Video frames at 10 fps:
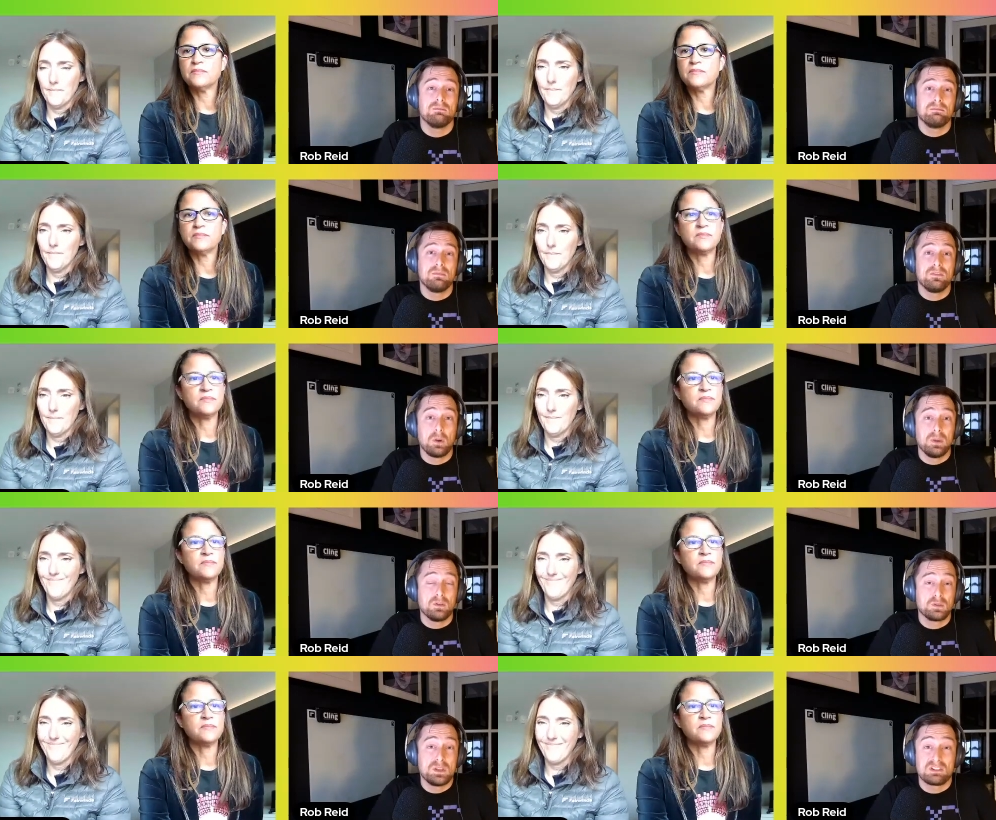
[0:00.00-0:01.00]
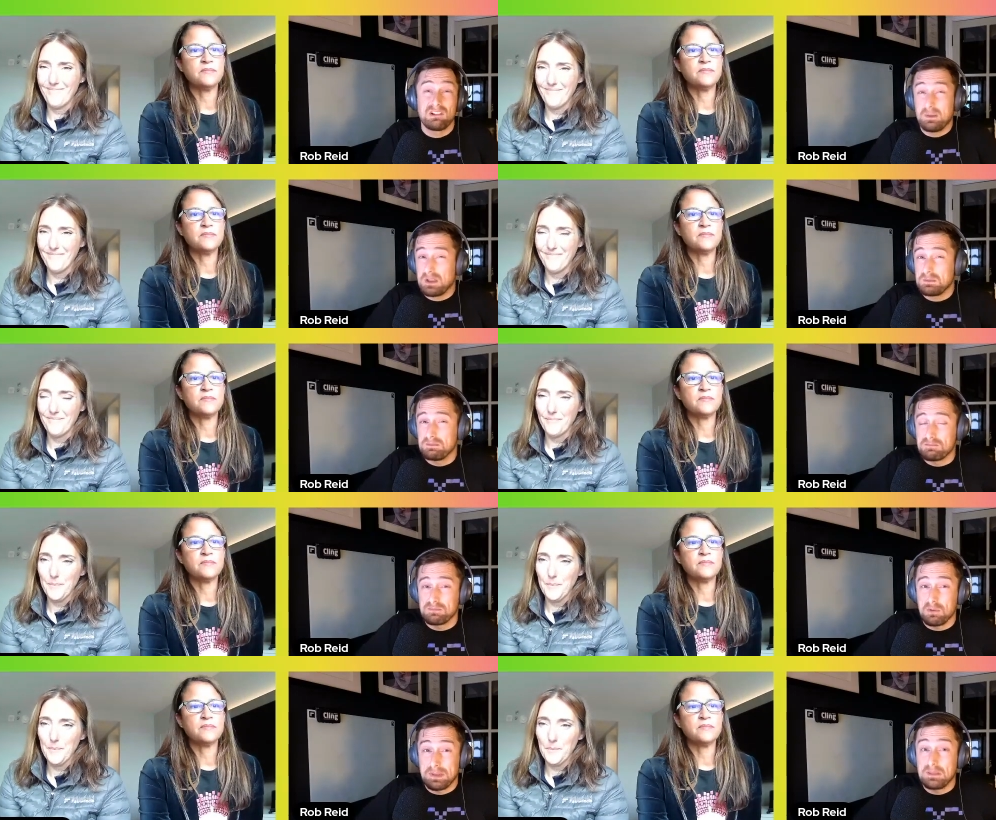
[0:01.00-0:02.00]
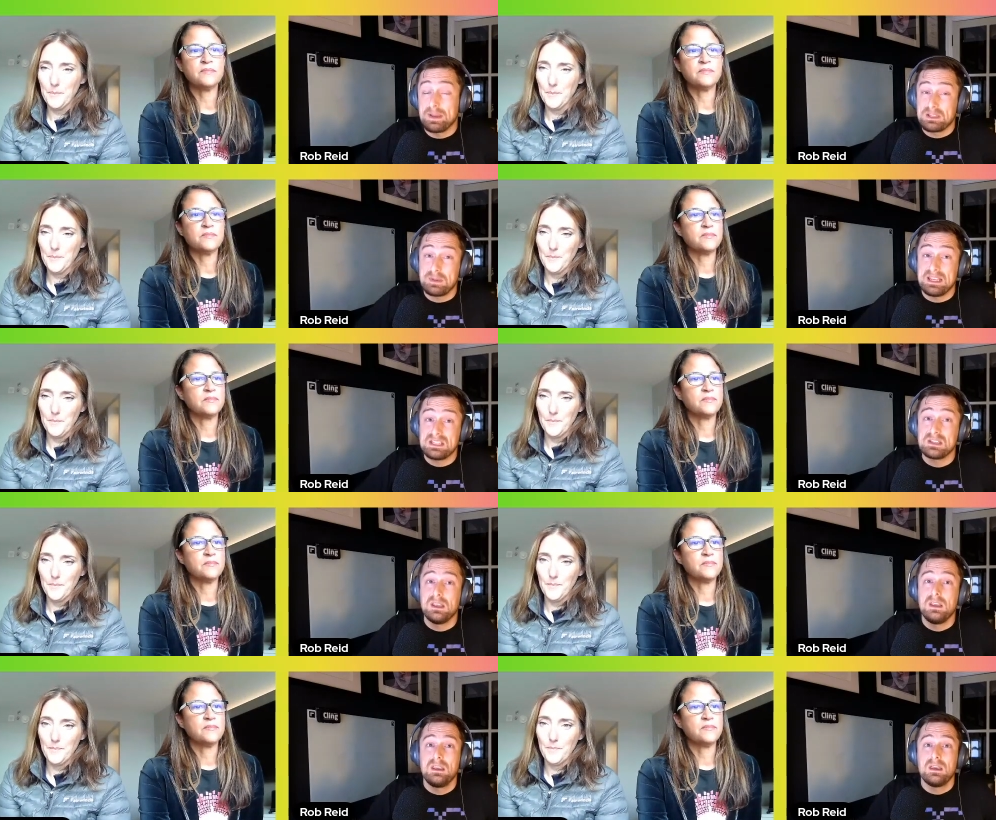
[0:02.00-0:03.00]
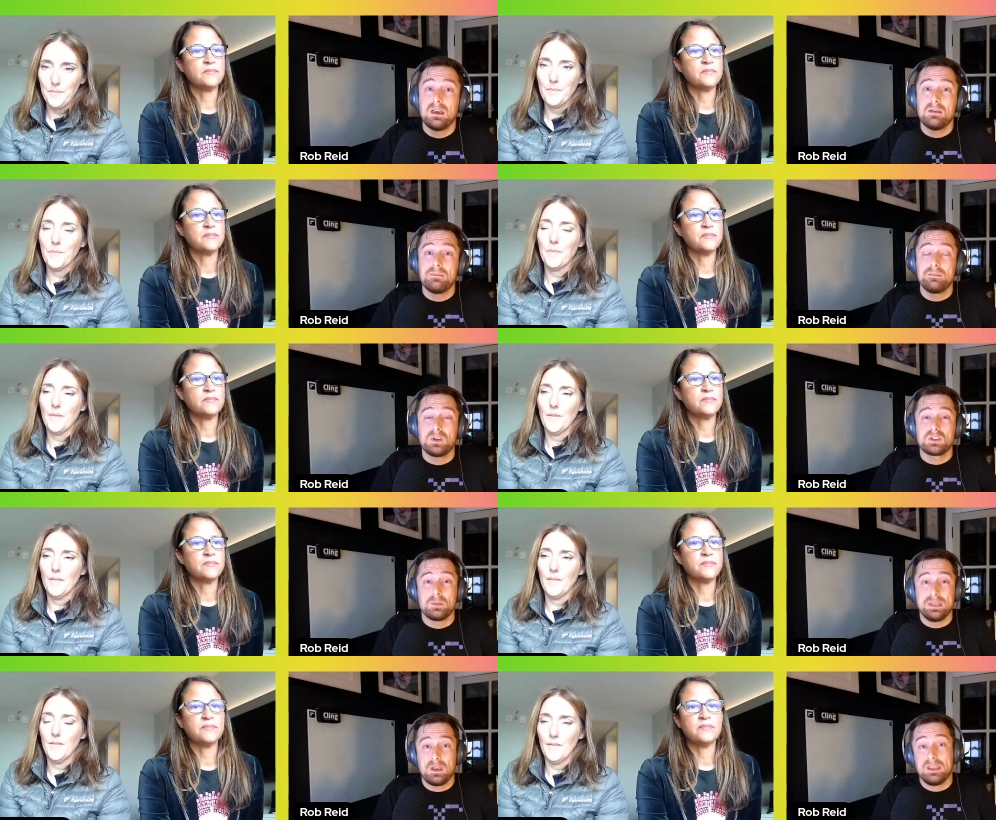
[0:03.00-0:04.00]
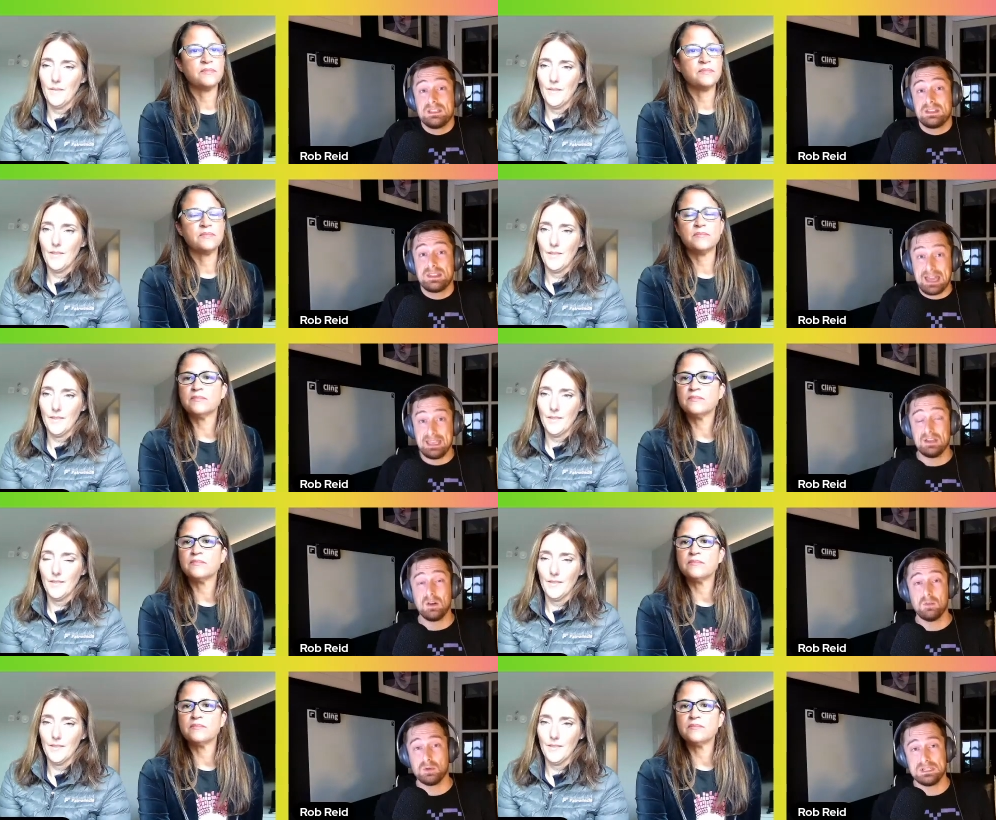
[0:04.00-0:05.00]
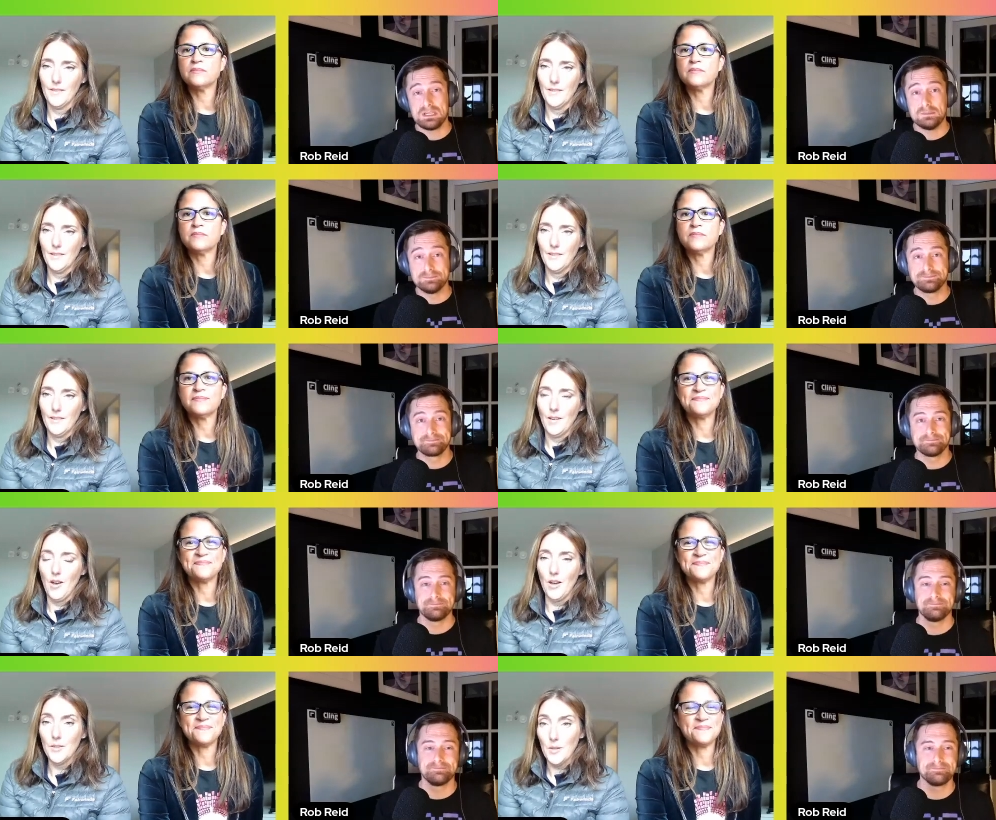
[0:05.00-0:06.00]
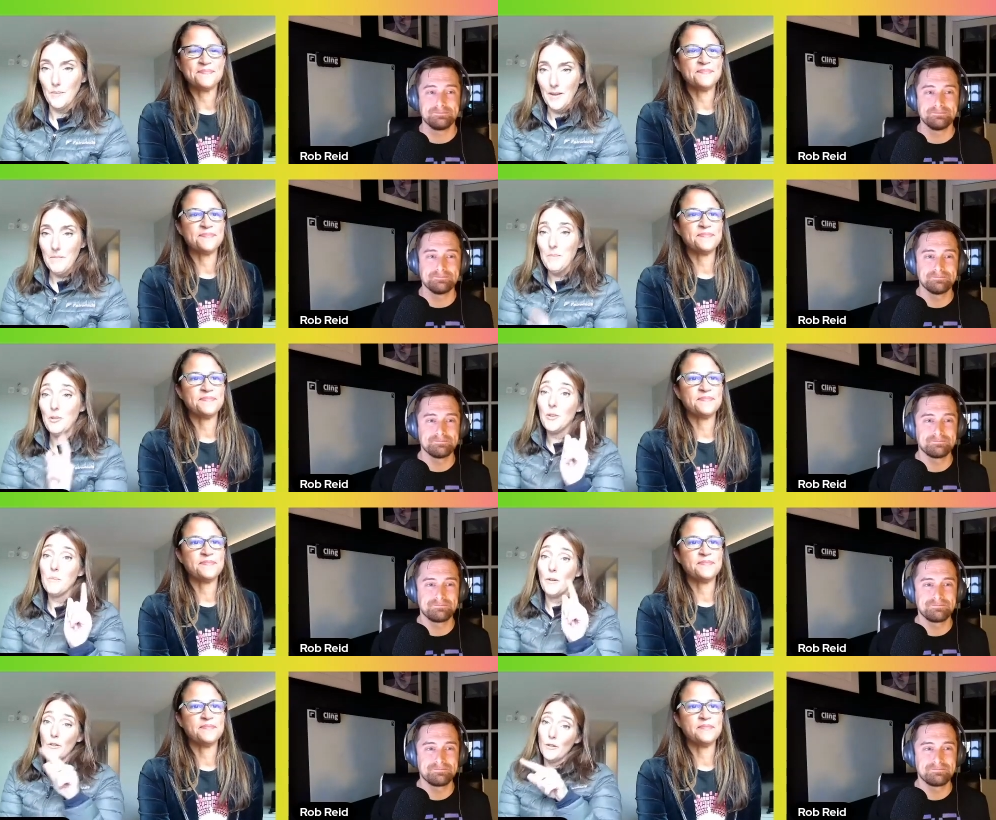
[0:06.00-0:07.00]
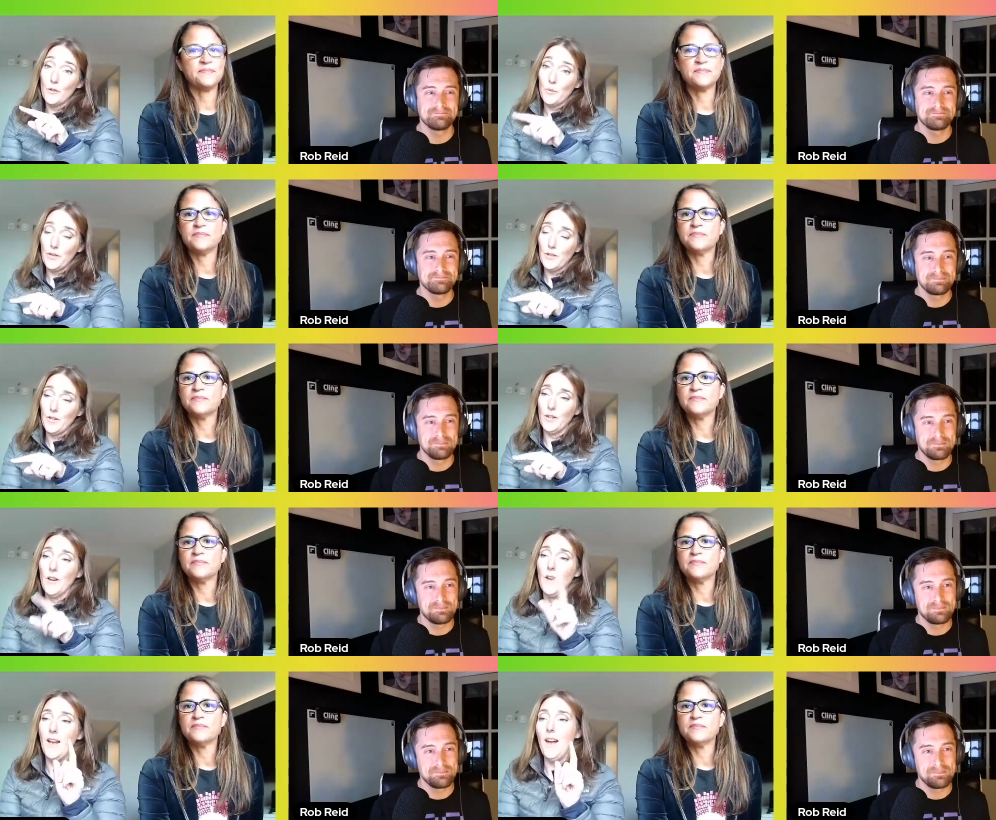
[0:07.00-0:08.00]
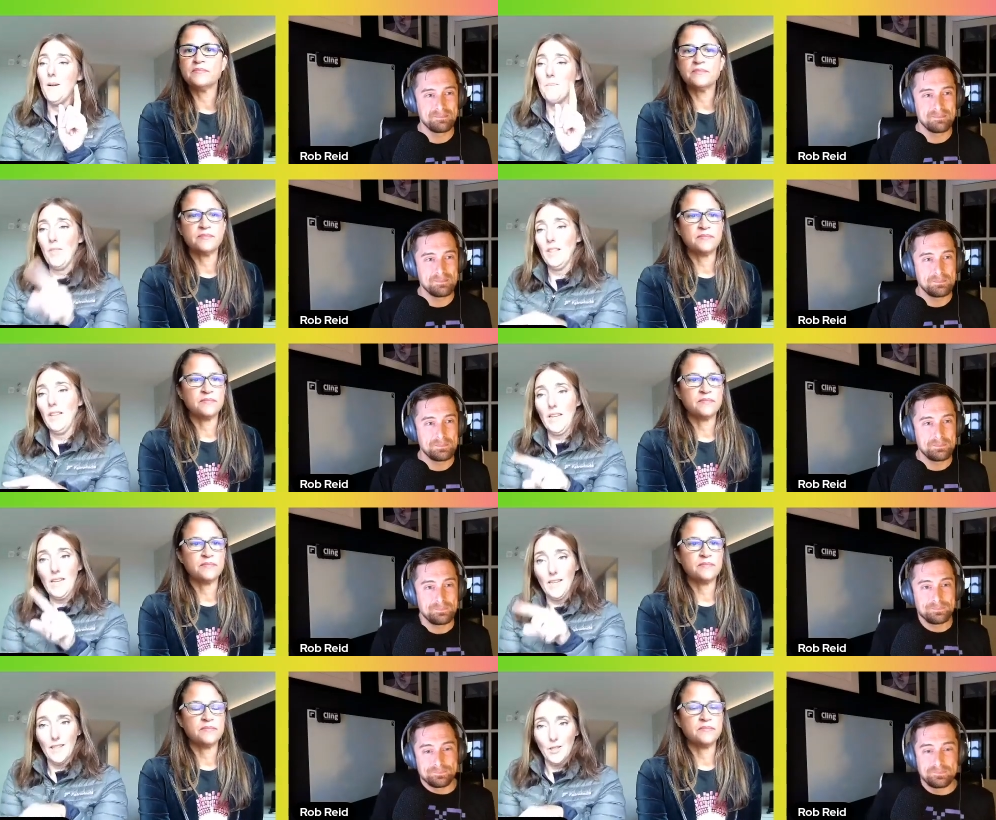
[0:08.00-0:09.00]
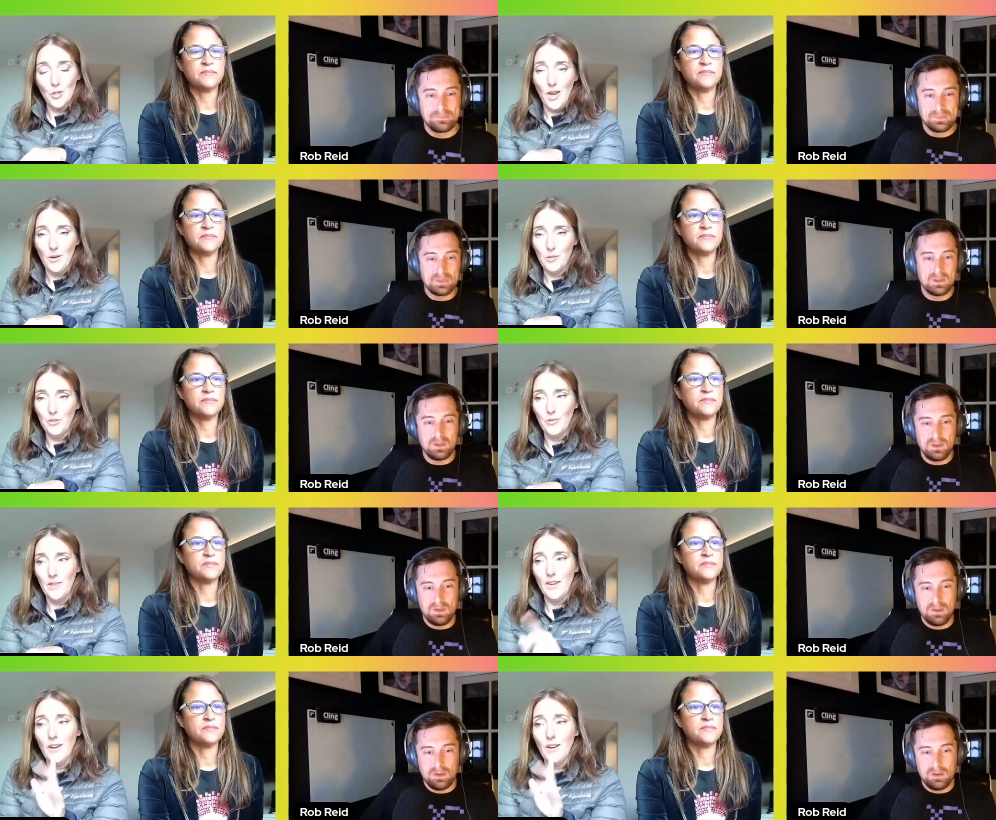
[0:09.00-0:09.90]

Speaker 1: following on Twitter. I, I probably the best place um, because I'll be going into that in a lot more detail.
Speaker 2: Awesome, and maybe you can put your Twitter um, link in the chat when you do there.